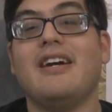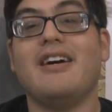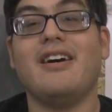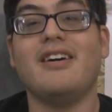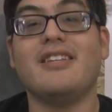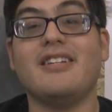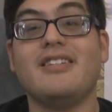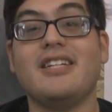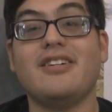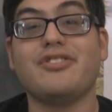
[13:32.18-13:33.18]
The
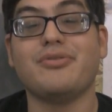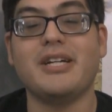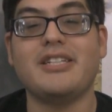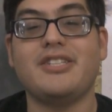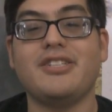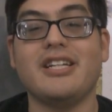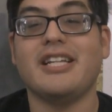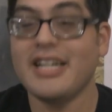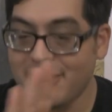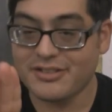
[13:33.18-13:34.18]
Nintendo Switch,
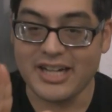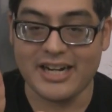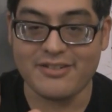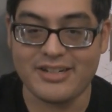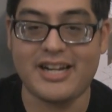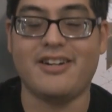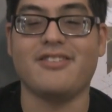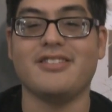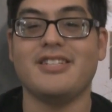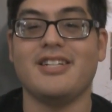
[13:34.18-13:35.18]
Nintendo's got it
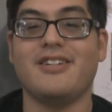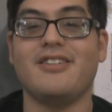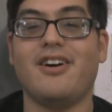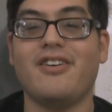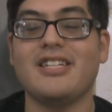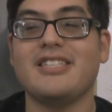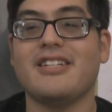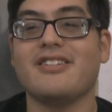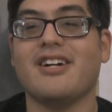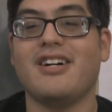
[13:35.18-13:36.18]
down, you know. All these
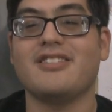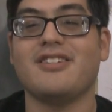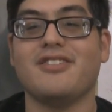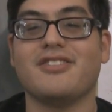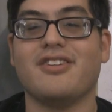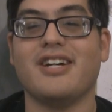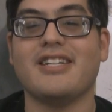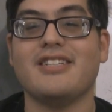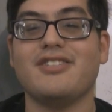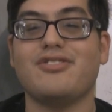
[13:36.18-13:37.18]
other consoles are
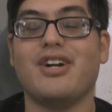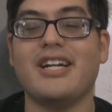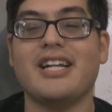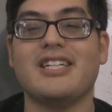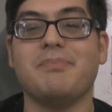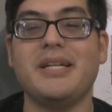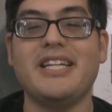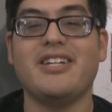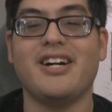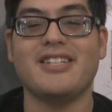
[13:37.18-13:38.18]
like trying not to
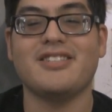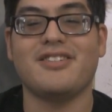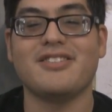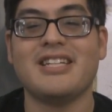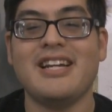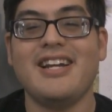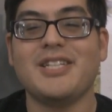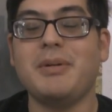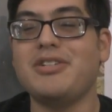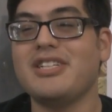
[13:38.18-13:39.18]
be consoles,
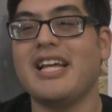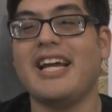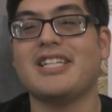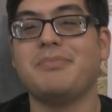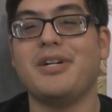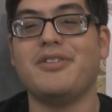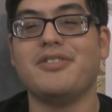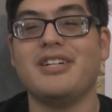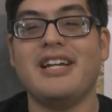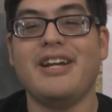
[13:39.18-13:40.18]
especially the
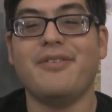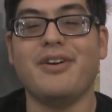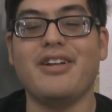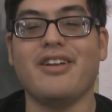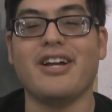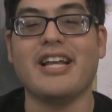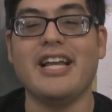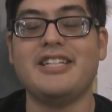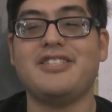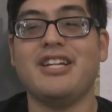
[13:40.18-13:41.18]
Xbone, where they're like,
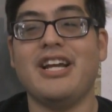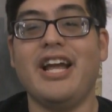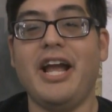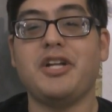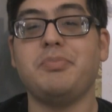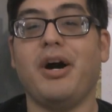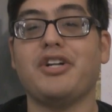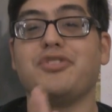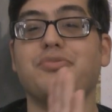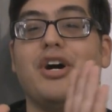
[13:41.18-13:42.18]
it's
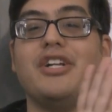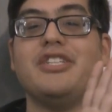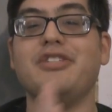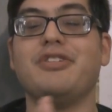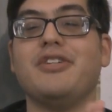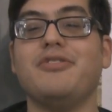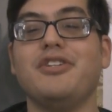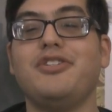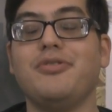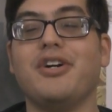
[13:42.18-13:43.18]
Xbox One, you can
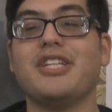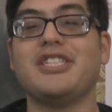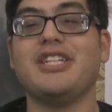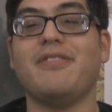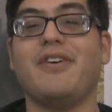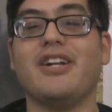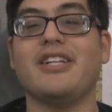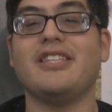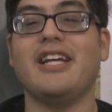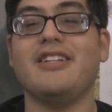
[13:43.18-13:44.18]
do all this stuff on
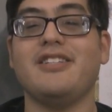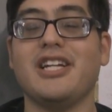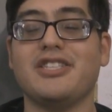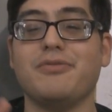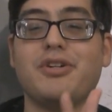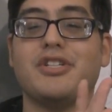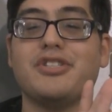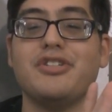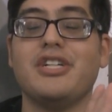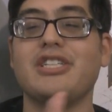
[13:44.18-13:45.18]
it that doesn't work
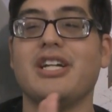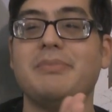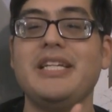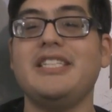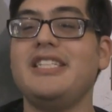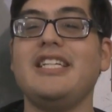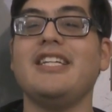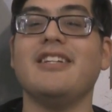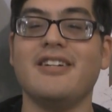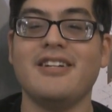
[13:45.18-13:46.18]
as good as on a
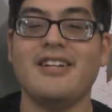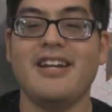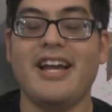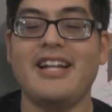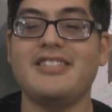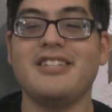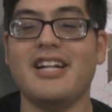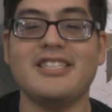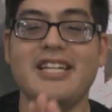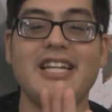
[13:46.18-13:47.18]
PC. And it's
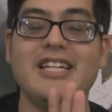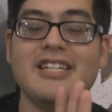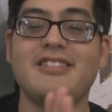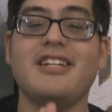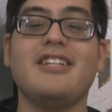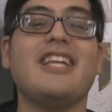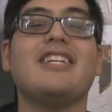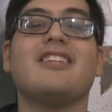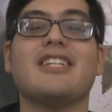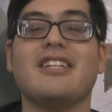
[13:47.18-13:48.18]
not as the thing
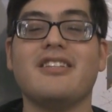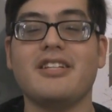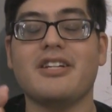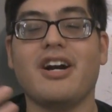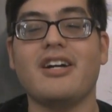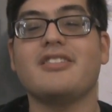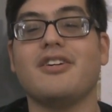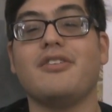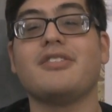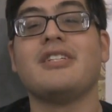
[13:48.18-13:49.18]
is, like, the
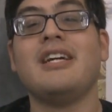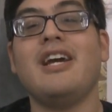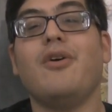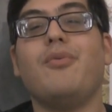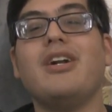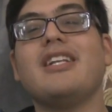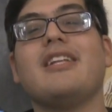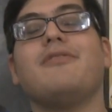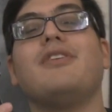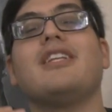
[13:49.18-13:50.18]
consoles, one
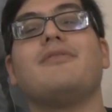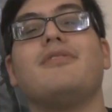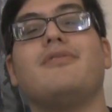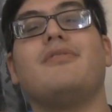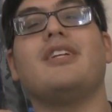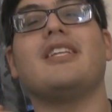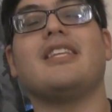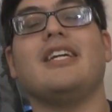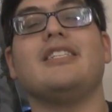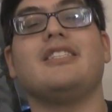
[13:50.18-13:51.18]
of the
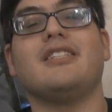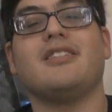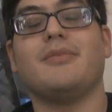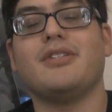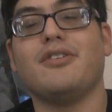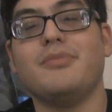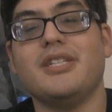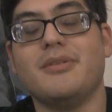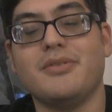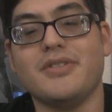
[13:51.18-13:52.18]
things that someone told
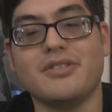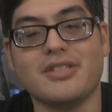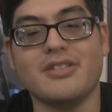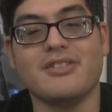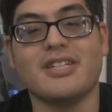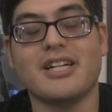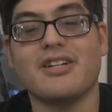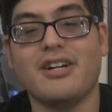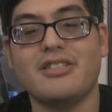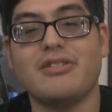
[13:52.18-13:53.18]
me a number of years ago is like, a
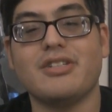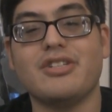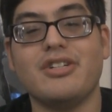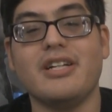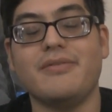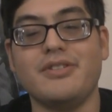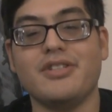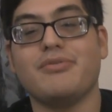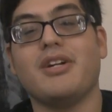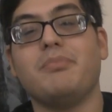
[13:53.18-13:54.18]
console is good if you
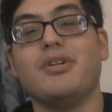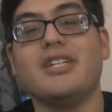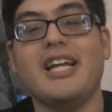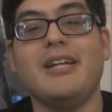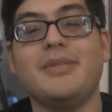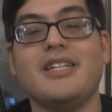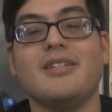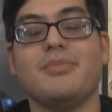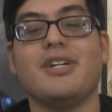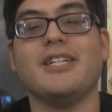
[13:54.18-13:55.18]
just want to put game in
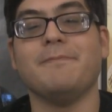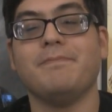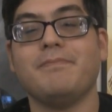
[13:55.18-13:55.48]
and play.